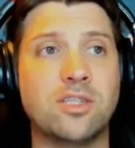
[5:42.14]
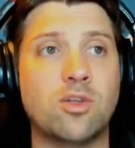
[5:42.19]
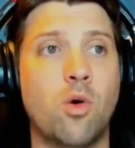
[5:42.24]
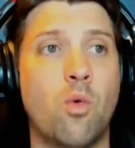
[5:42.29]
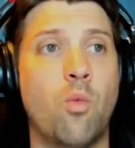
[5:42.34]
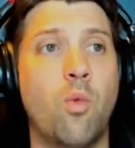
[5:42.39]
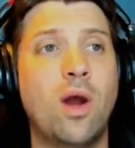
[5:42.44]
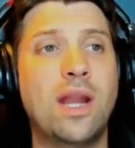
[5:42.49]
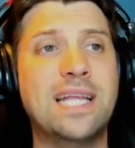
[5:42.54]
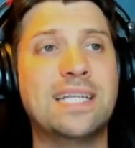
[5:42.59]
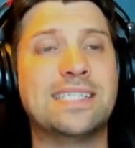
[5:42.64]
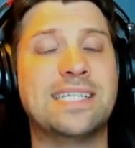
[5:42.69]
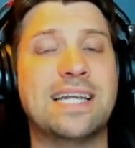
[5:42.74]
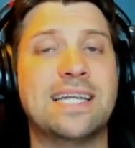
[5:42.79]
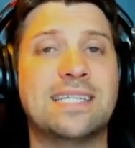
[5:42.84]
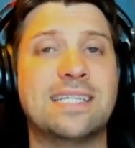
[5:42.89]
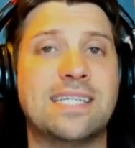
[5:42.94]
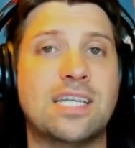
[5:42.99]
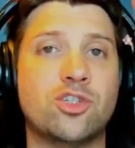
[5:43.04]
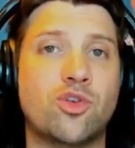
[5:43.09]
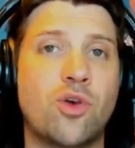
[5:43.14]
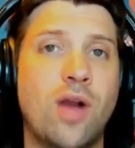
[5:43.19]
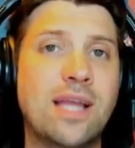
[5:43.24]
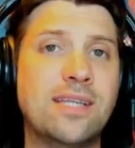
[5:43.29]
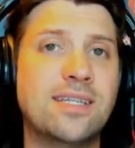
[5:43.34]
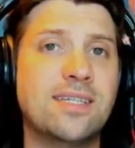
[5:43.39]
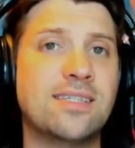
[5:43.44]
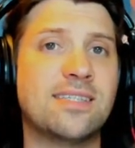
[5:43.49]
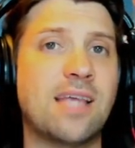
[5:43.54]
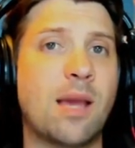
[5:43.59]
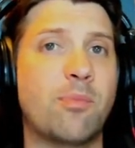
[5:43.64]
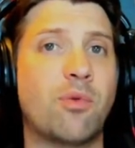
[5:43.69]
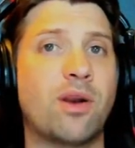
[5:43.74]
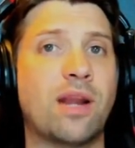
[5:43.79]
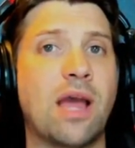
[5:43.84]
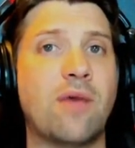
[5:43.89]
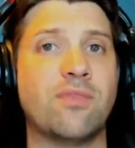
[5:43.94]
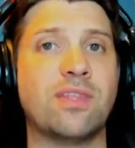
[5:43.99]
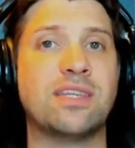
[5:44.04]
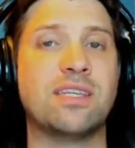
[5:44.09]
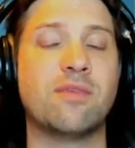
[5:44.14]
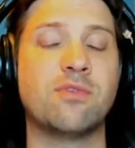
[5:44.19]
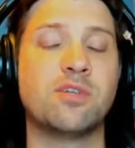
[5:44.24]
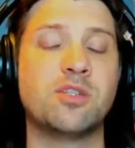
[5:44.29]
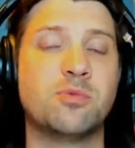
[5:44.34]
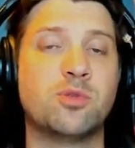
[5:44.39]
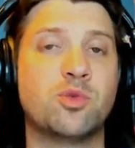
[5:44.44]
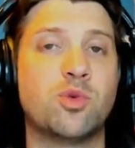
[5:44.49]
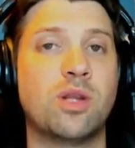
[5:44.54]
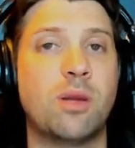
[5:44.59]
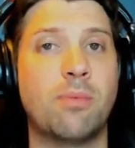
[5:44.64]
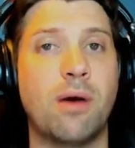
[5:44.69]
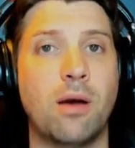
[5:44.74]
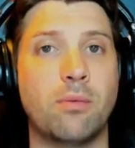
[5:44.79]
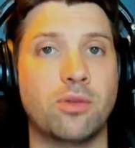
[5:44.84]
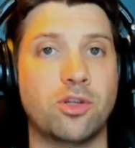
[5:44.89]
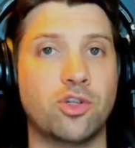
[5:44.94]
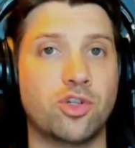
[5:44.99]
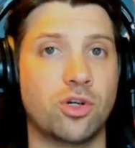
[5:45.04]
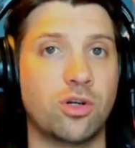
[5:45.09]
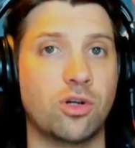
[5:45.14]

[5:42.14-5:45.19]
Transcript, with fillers: what it did is it tried to separate out the difference between a publisher and